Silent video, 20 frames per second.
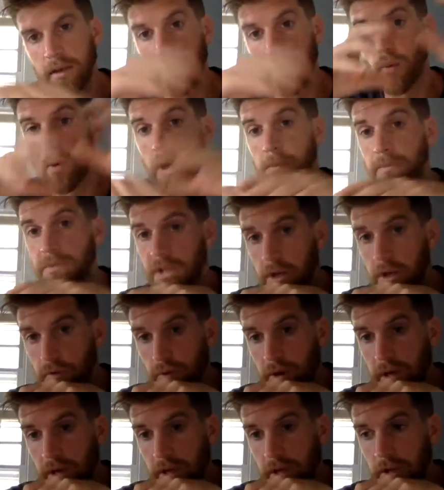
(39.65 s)
And when I'm done
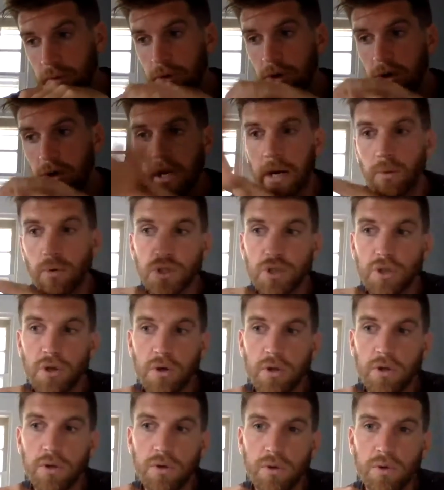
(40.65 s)
reading the book, I will show
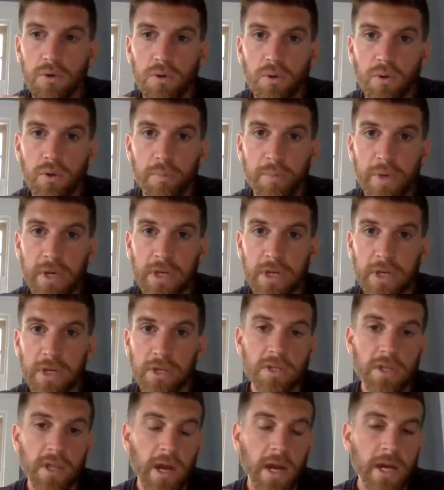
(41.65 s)
you the pictures
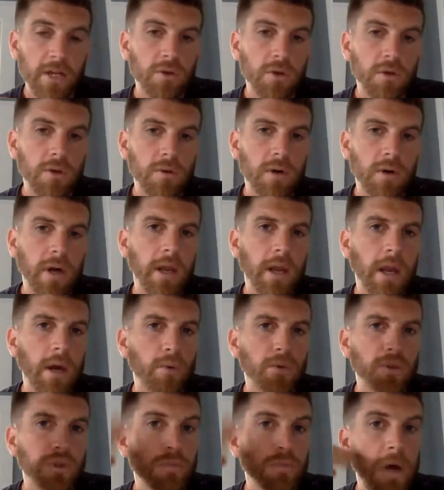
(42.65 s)
that I drew, and I
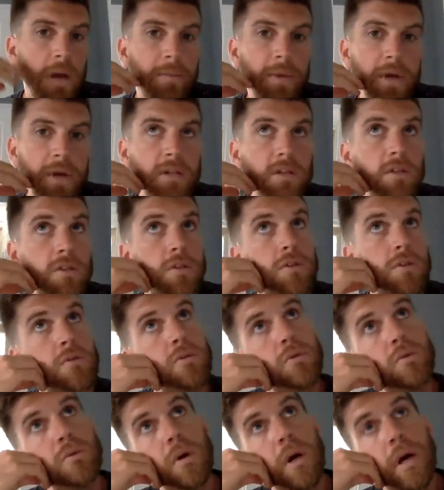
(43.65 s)
will do my best
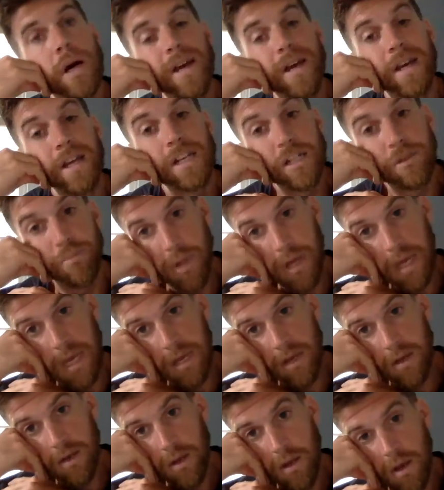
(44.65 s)
to
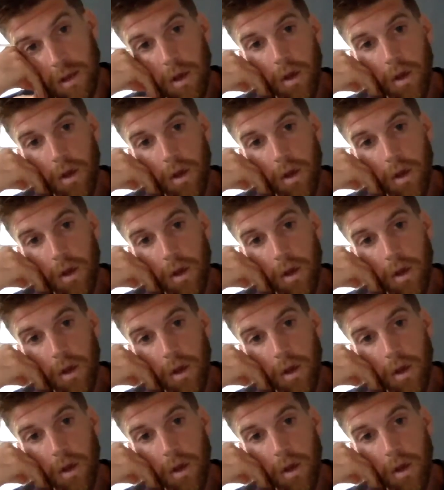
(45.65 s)
explain